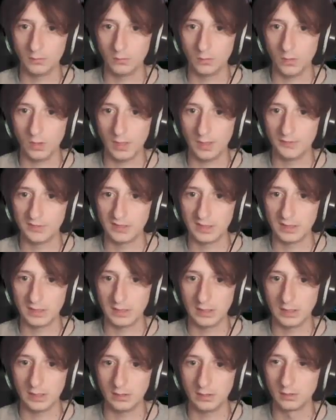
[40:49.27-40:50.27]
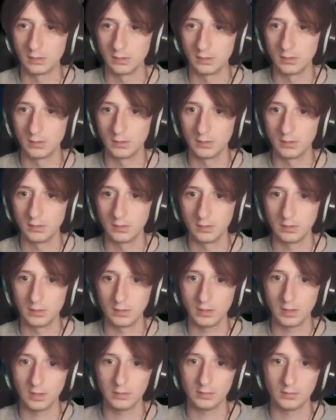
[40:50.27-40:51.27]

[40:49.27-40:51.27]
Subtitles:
whatever's in here. Okay.